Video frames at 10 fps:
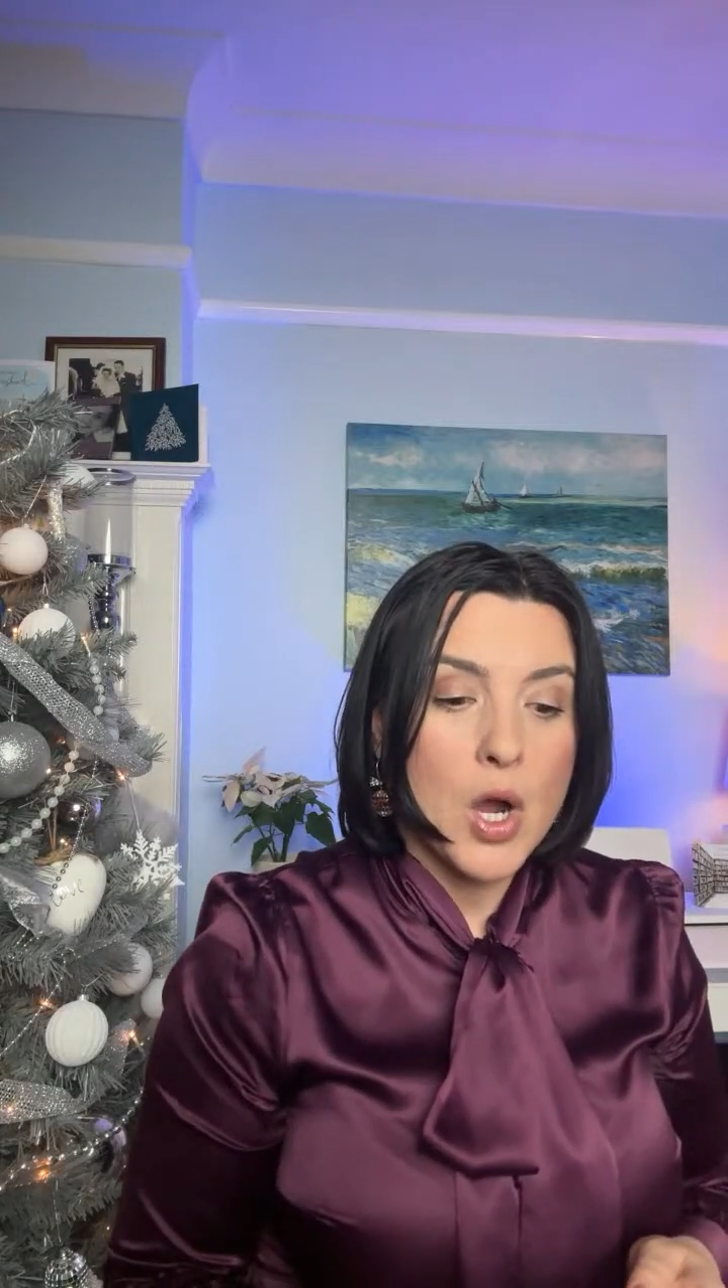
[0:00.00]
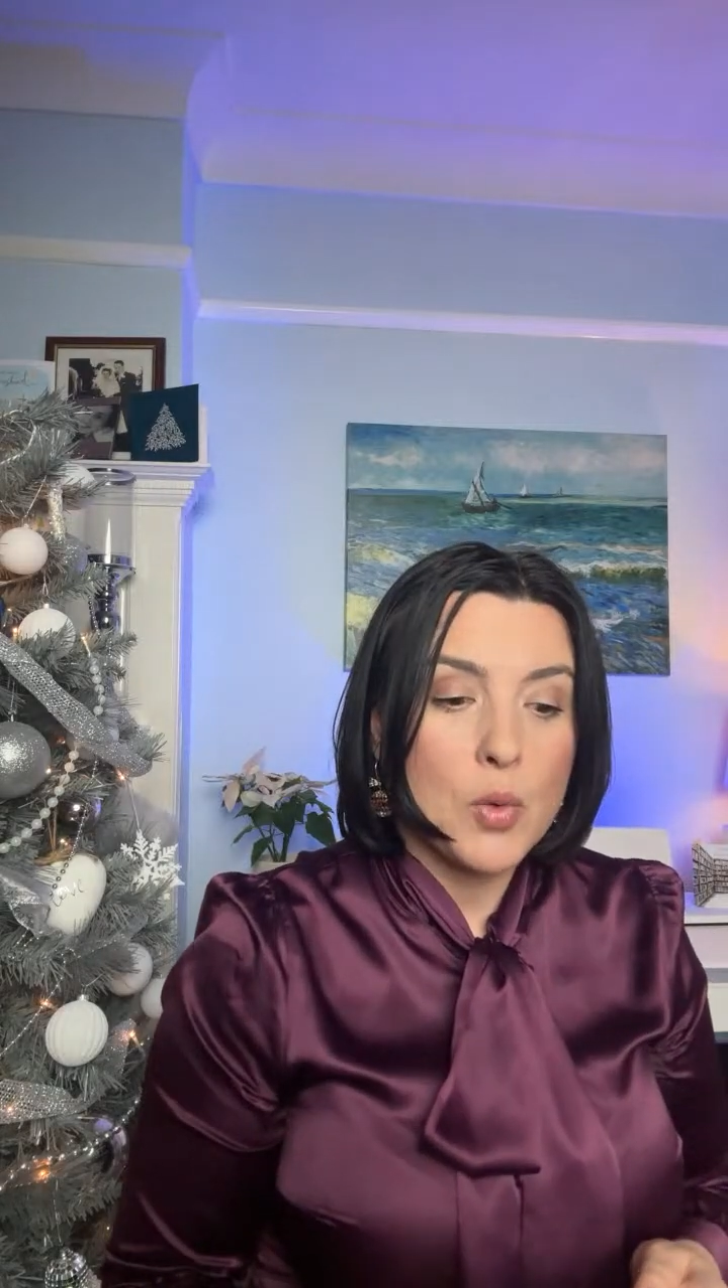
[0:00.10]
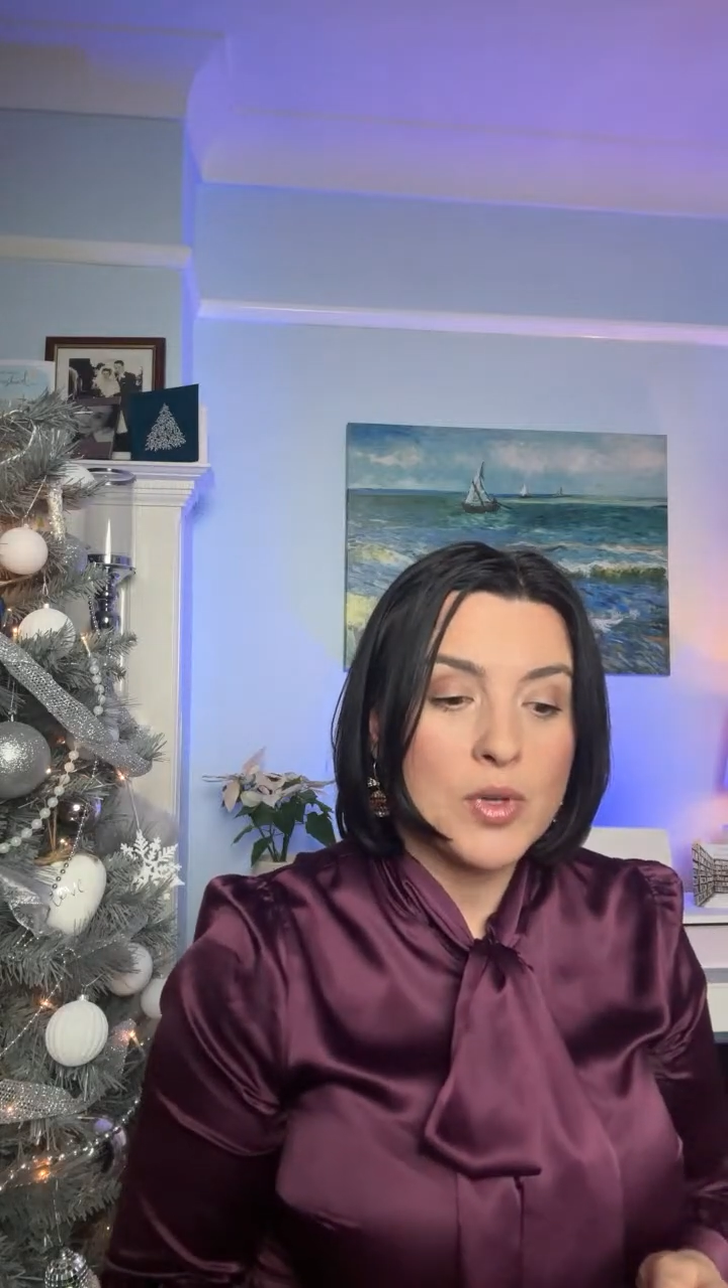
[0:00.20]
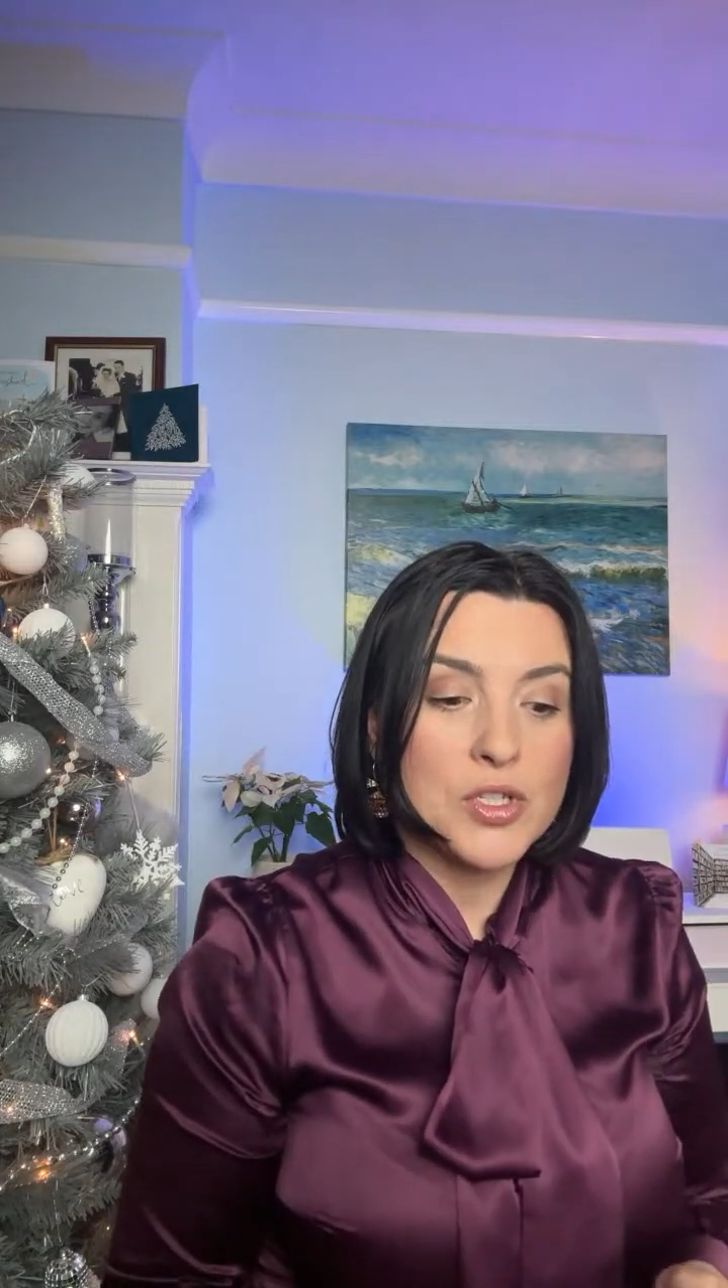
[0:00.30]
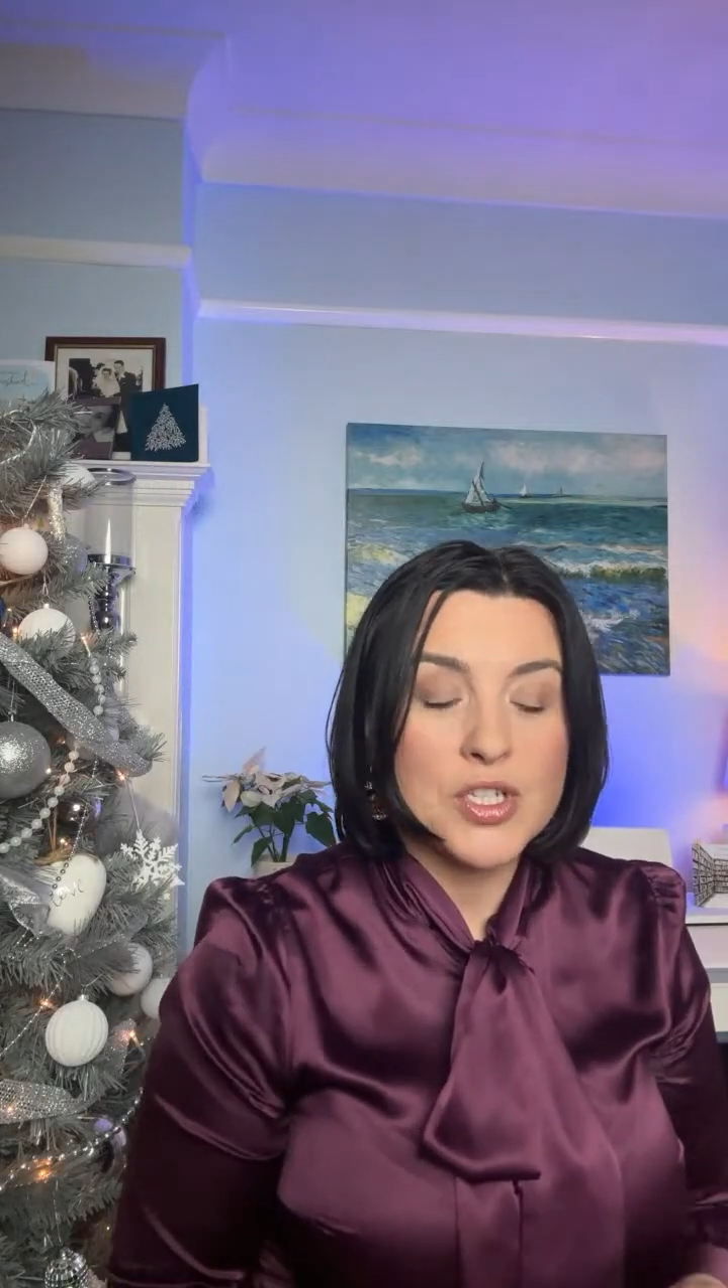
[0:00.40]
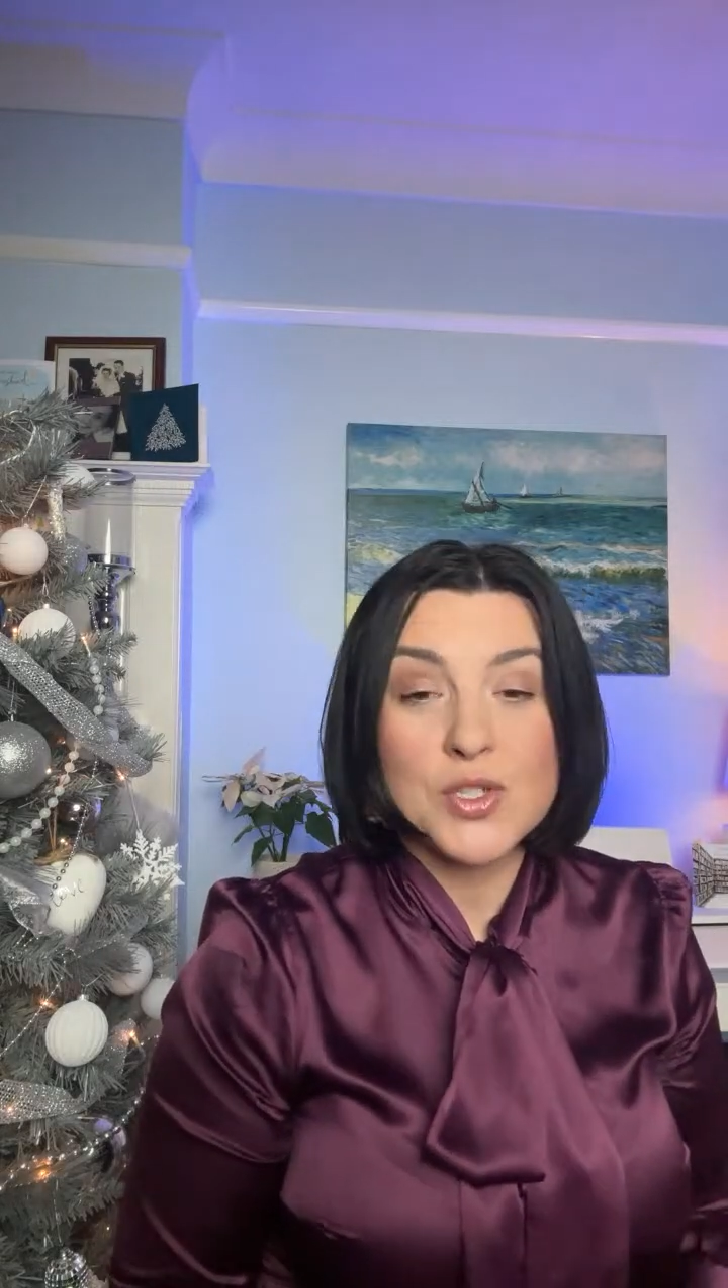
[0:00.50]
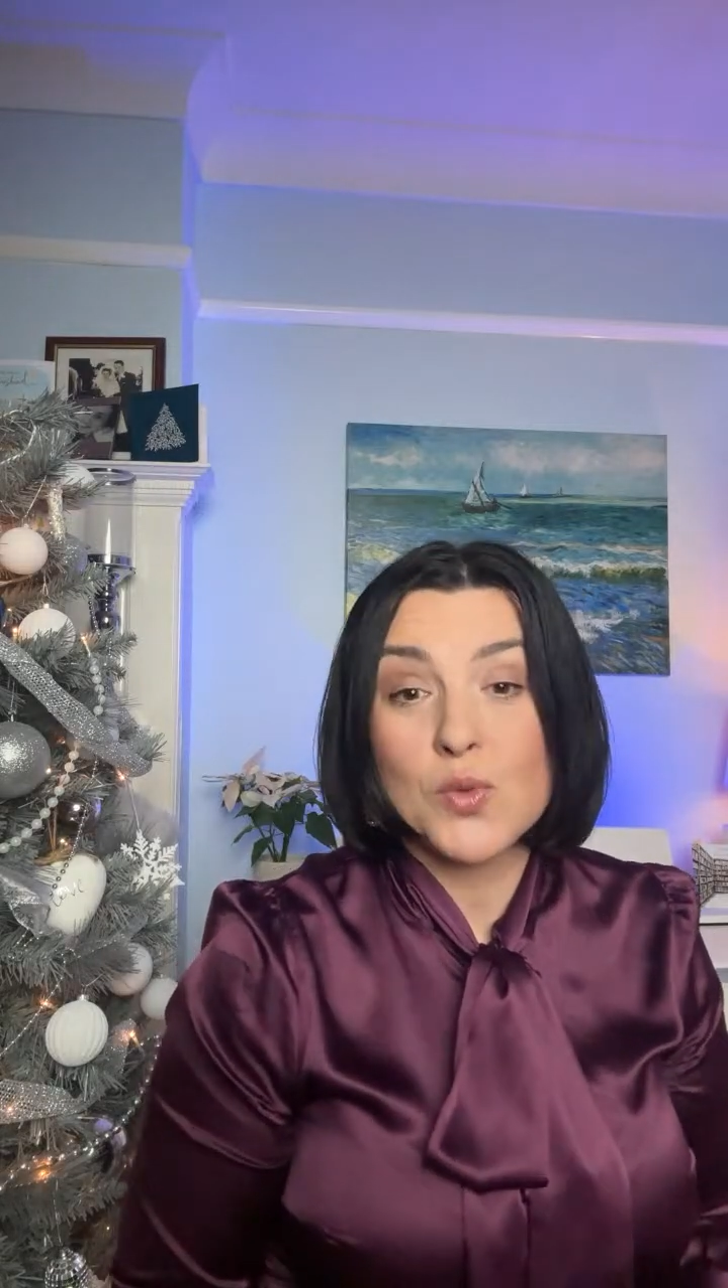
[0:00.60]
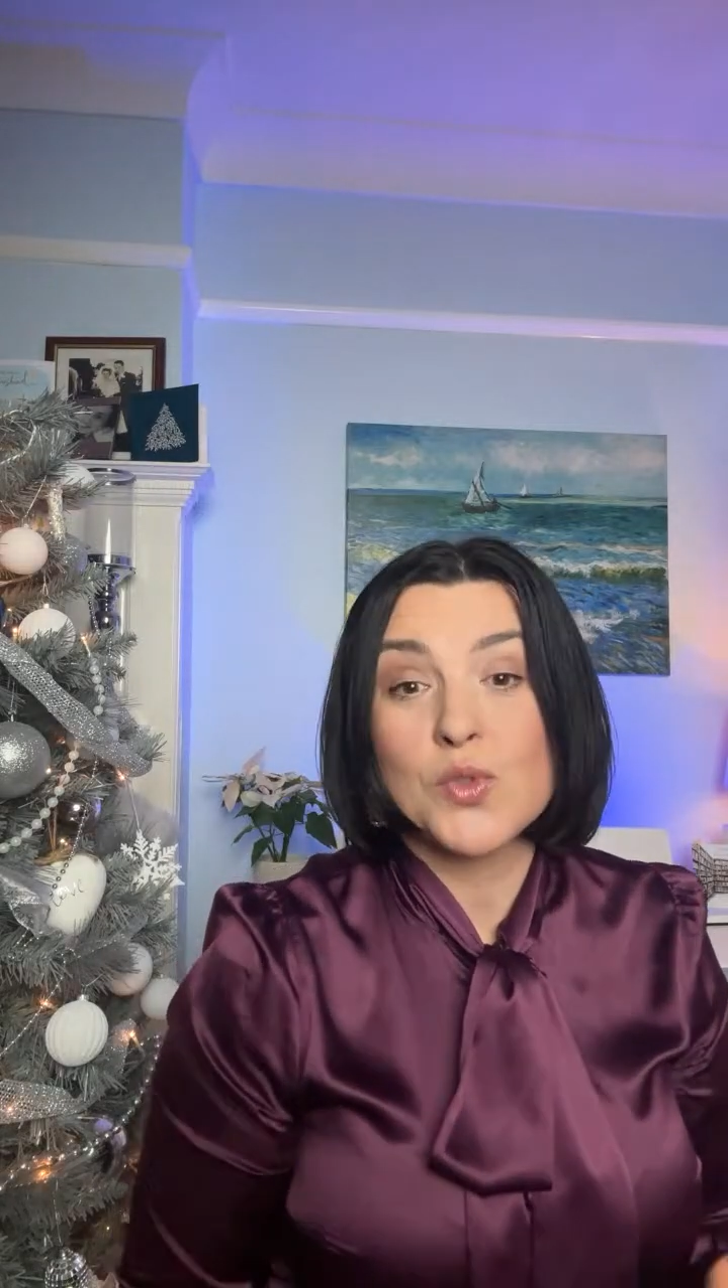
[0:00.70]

we're just not